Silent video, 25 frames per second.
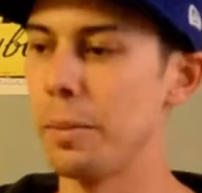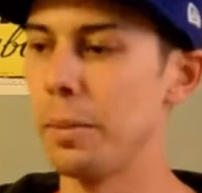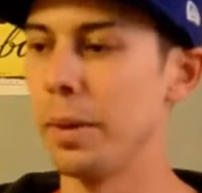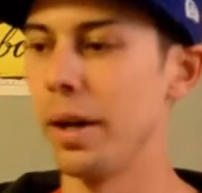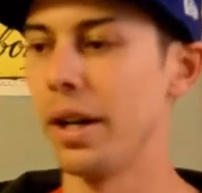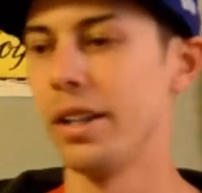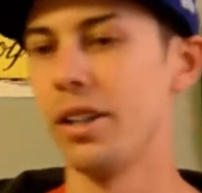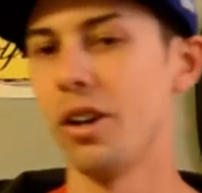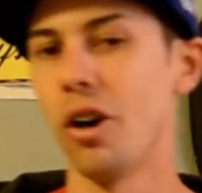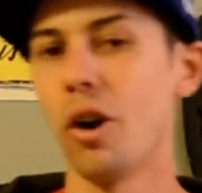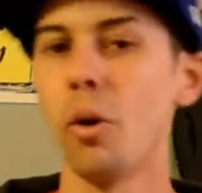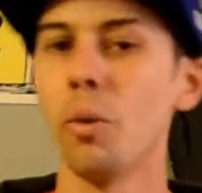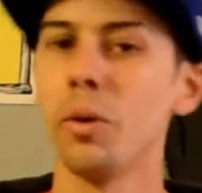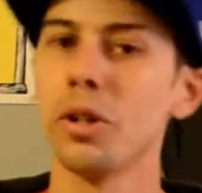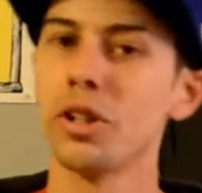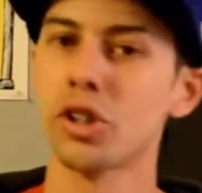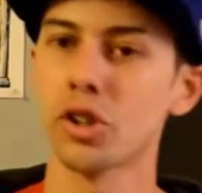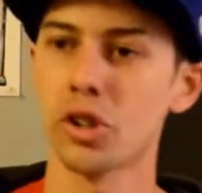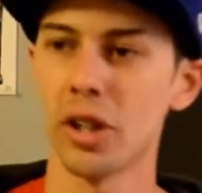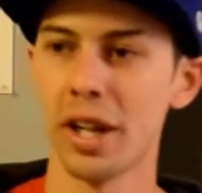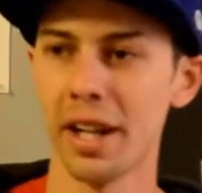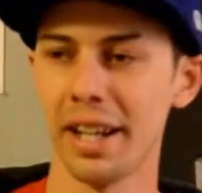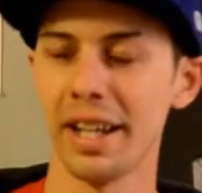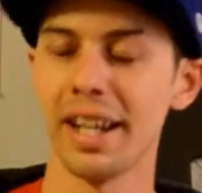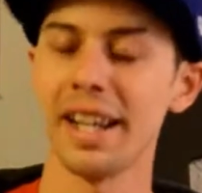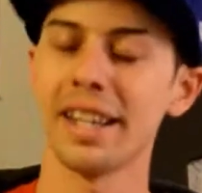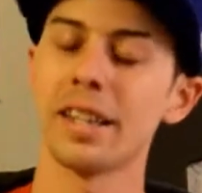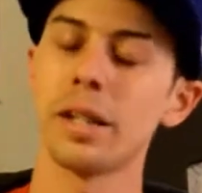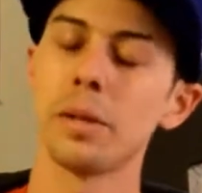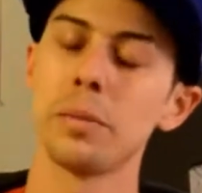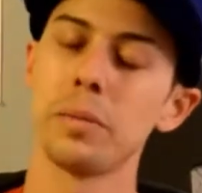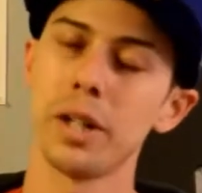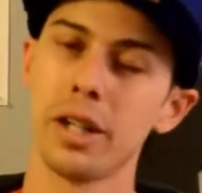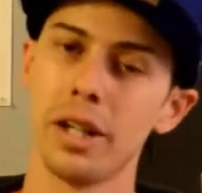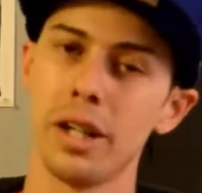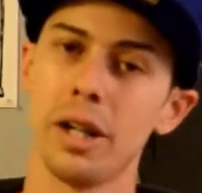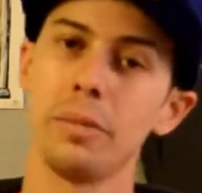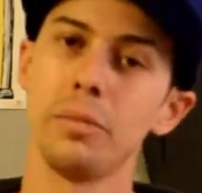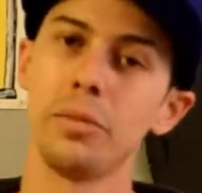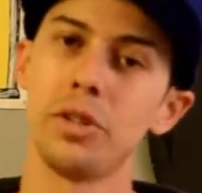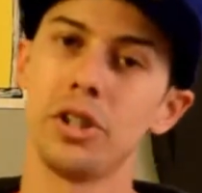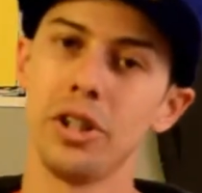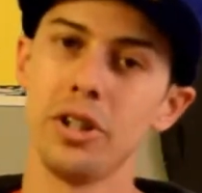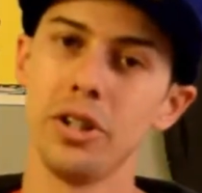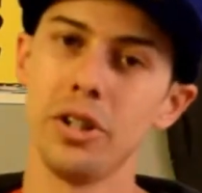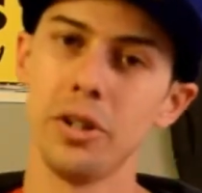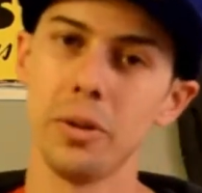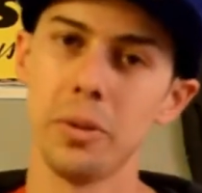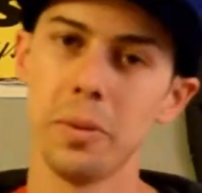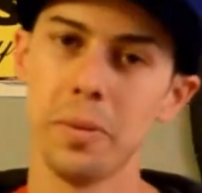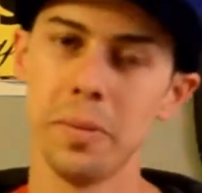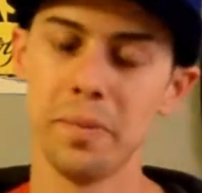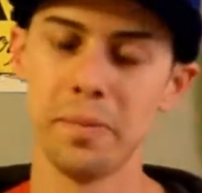but always try and get them to come to you.